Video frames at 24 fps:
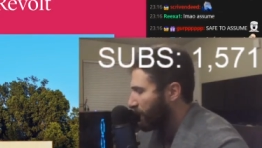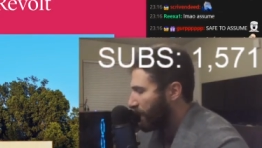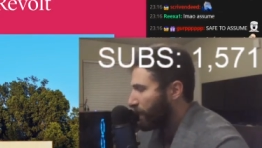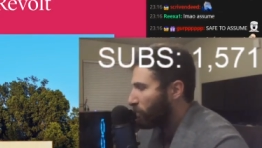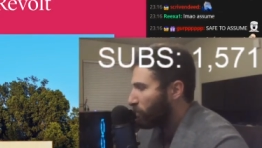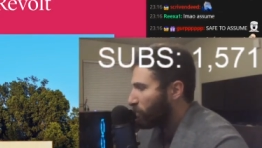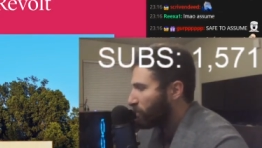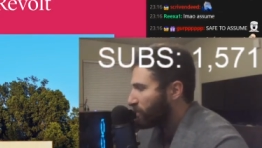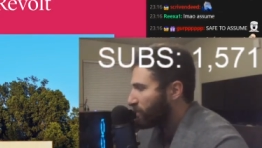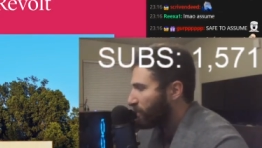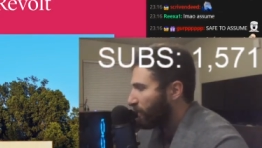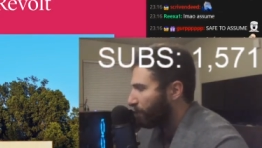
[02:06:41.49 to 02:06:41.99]
It
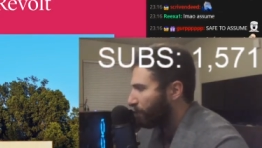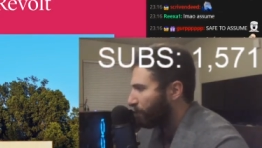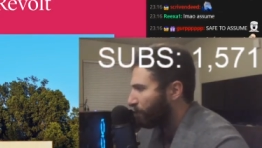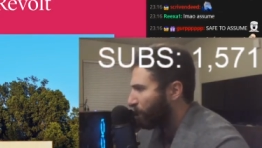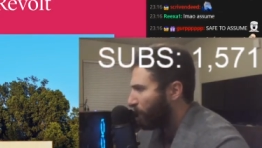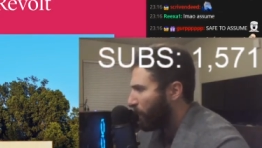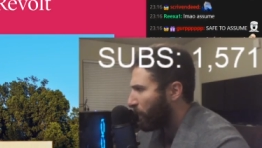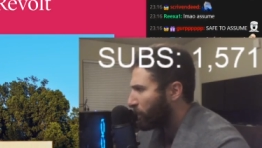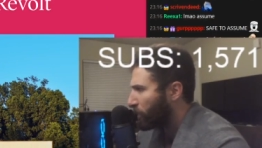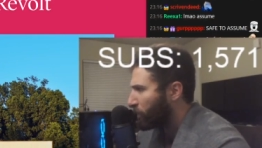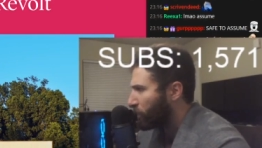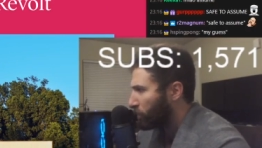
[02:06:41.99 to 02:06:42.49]
was a
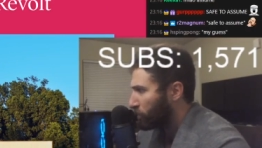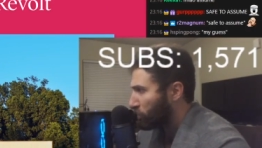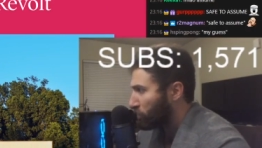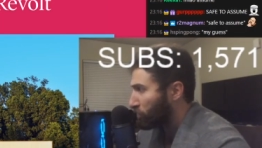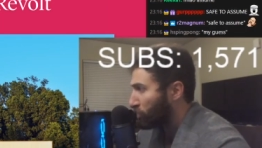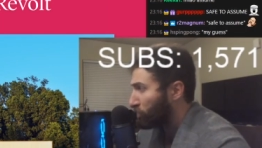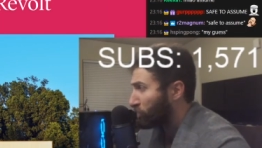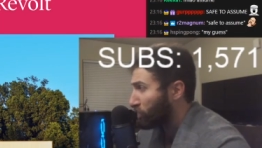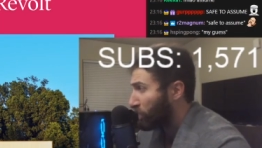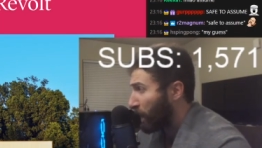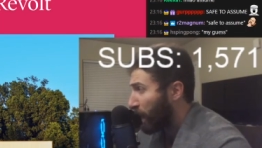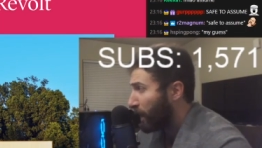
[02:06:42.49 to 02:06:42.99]
fucking
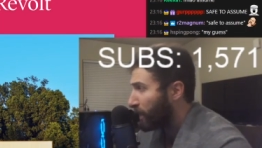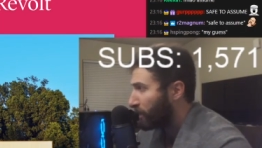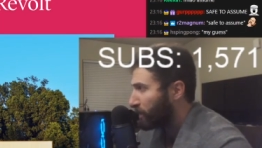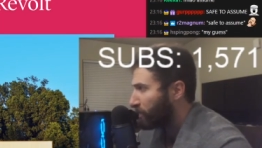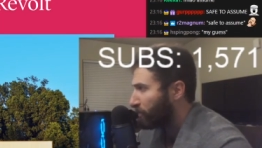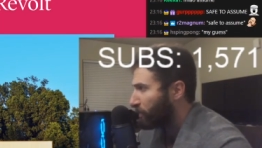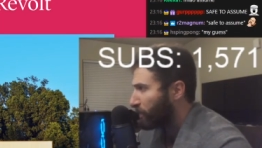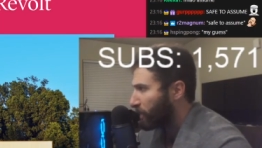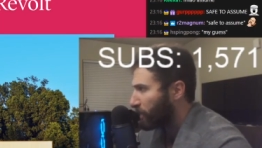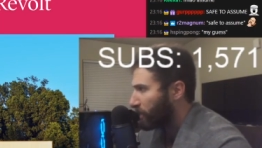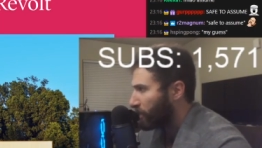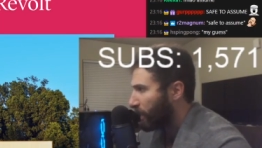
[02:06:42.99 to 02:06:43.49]

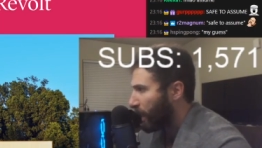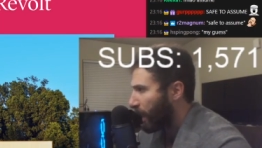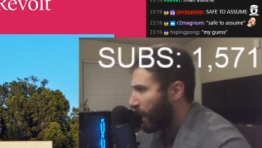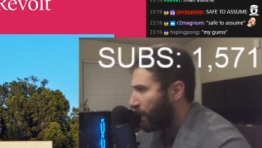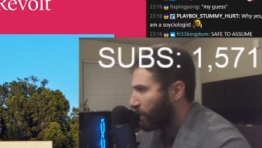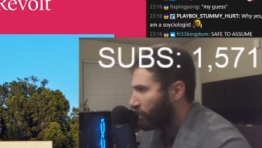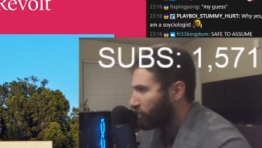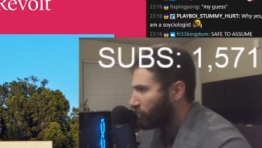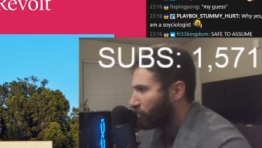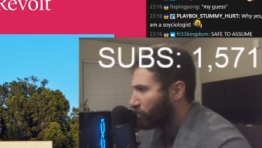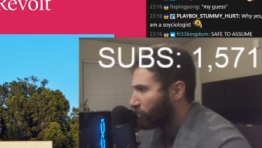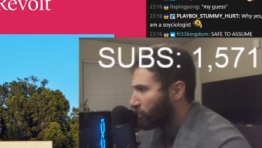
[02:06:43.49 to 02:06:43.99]
statement,
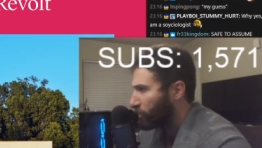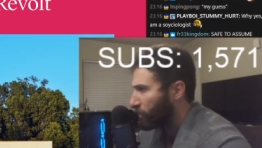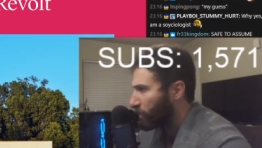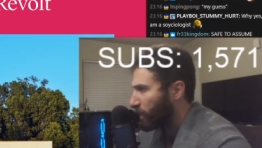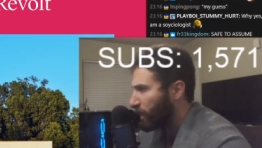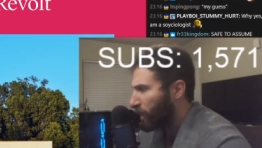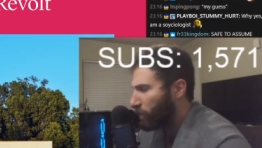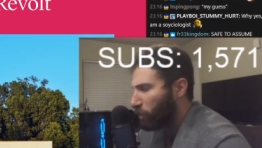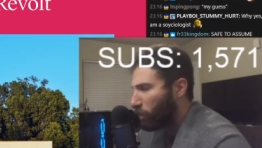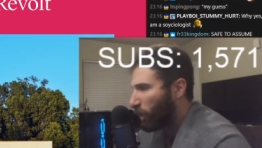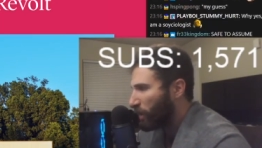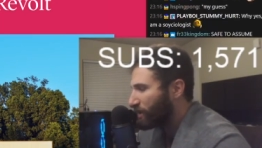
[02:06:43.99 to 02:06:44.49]
actually.
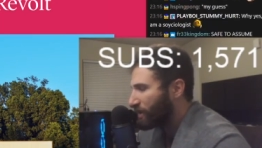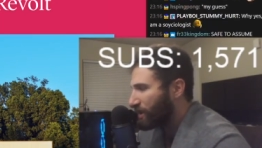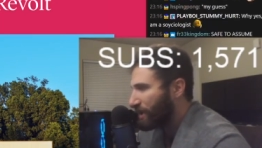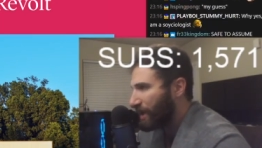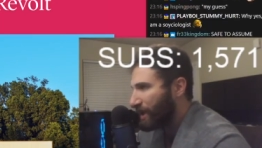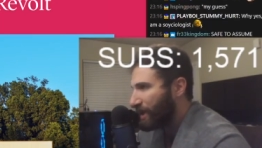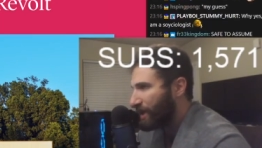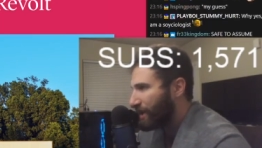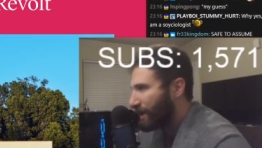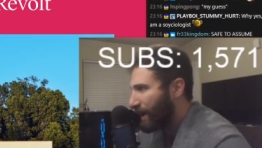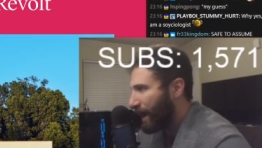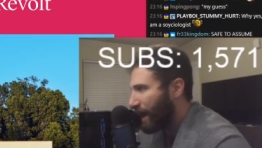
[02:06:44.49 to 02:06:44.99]
It wasn't a
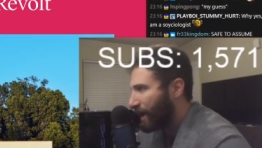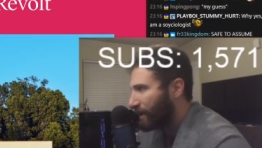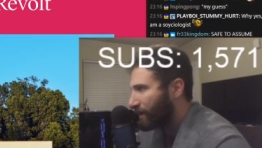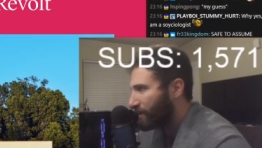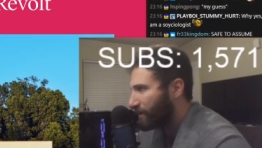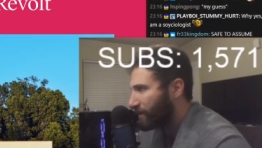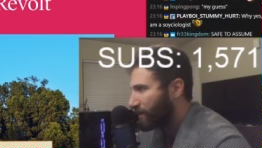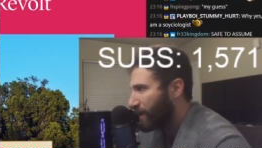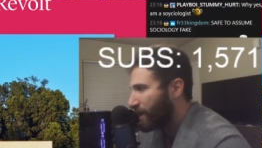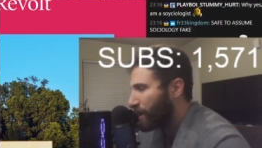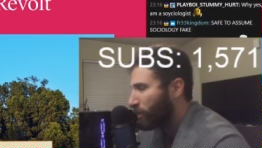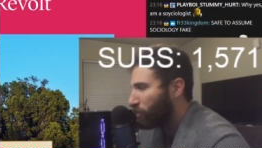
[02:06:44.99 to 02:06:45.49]

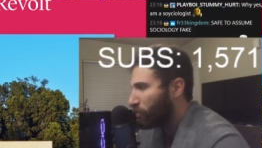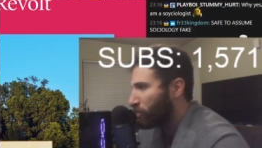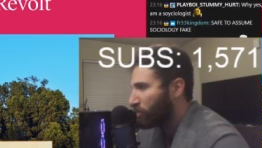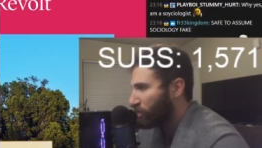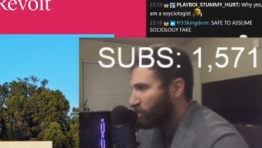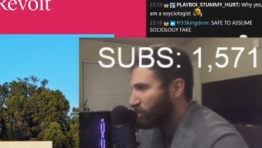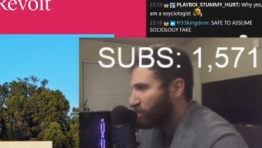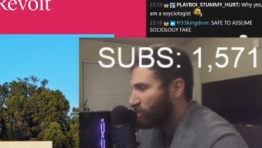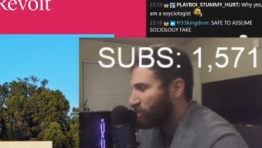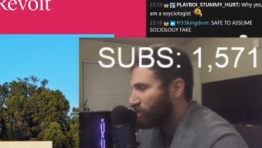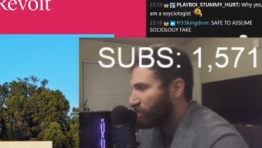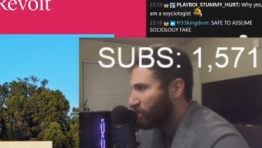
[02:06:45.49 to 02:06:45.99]
guess. It was
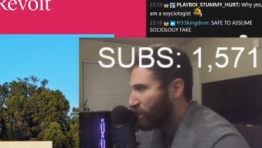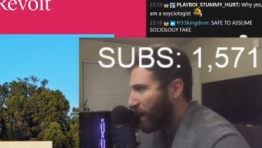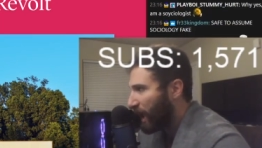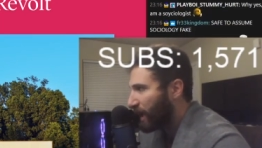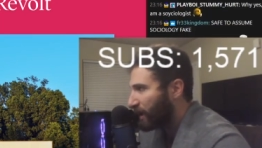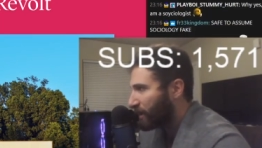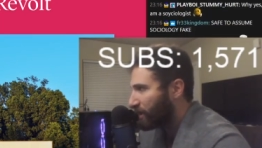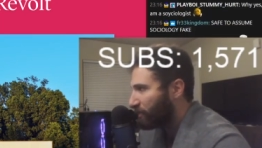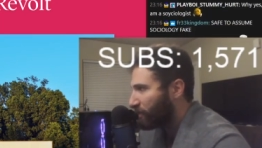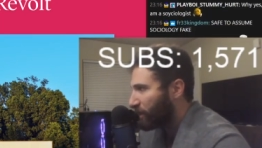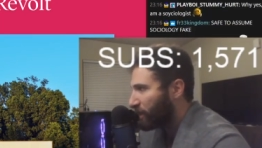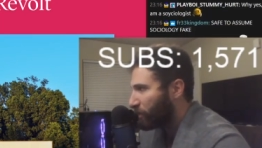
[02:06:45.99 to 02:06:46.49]
a
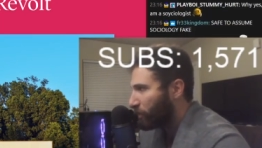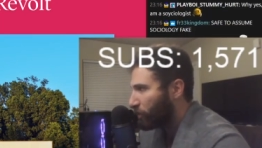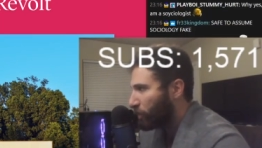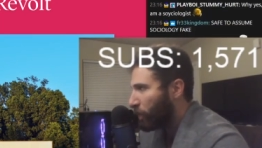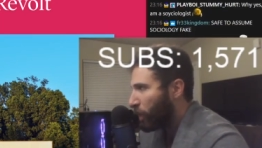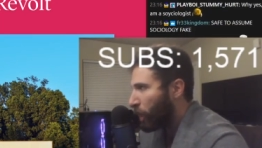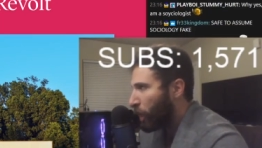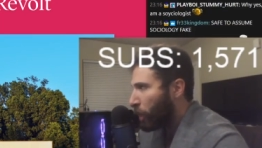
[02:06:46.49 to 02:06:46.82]
statement.